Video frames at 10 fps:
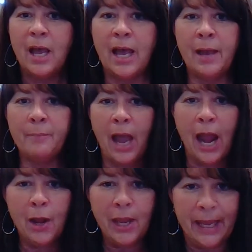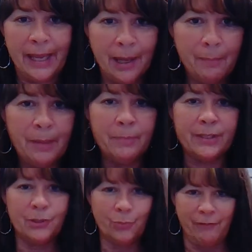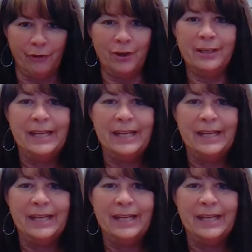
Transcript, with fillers: Um, I am Mrs. Weaver,